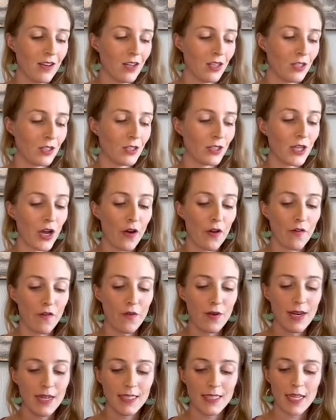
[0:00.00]
So
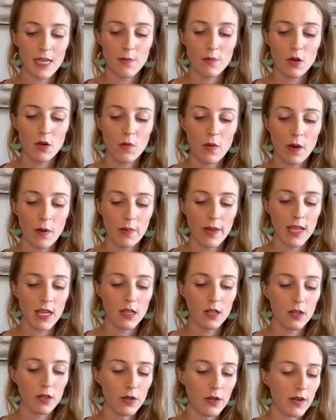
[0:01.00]
for example, what we
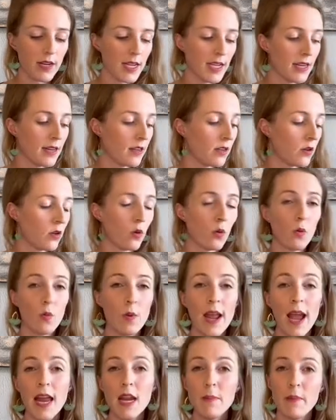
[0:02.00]
included, we
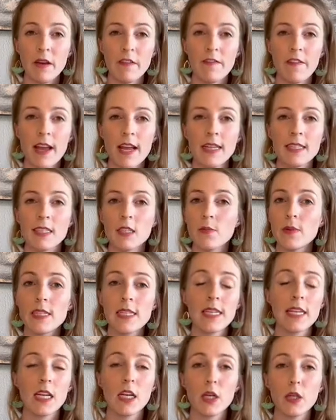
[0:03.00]
had a buffet, so we
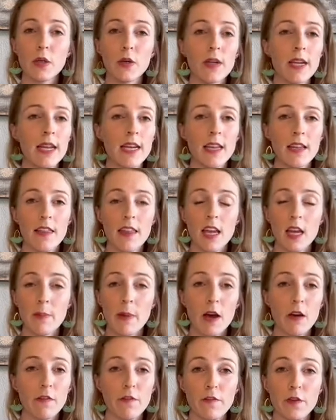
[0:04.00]
didn't include anything
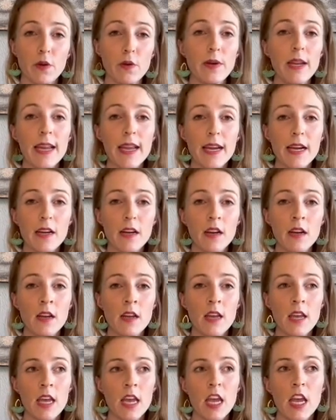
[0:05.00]
about food here.
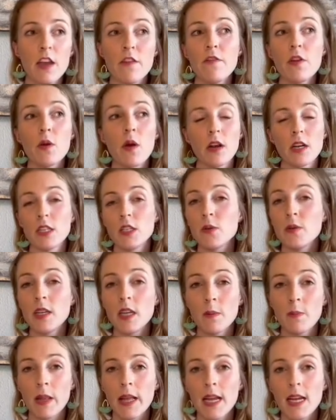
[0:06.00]
If you are doing a
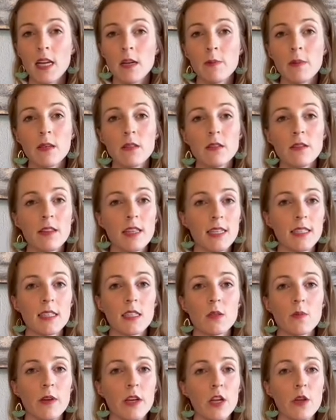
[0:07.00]
plated meal, this is
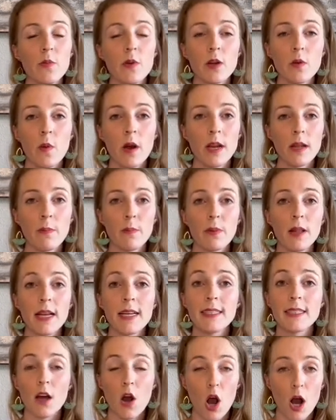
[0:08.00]
where you would want to place
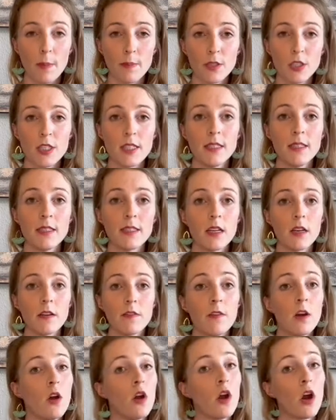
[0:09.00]
options of,
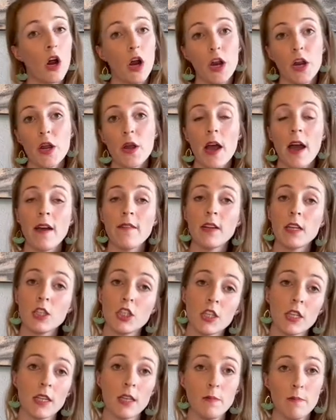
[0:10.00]
are you having
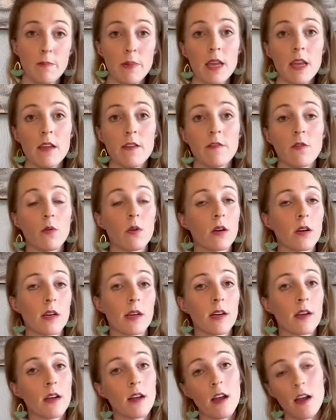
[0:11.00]
chicken, beef, or
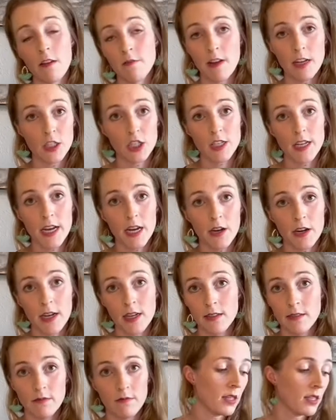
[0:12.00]

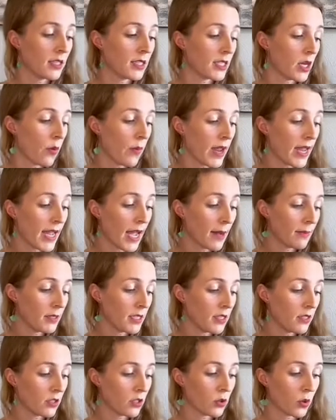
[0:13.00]
vegetarian? So we kept
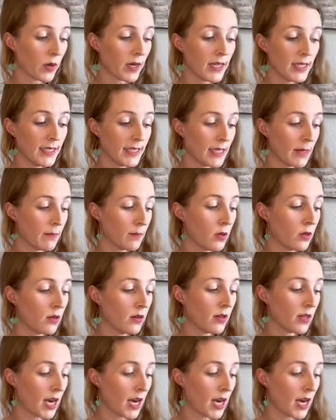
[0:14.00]
it short and simple.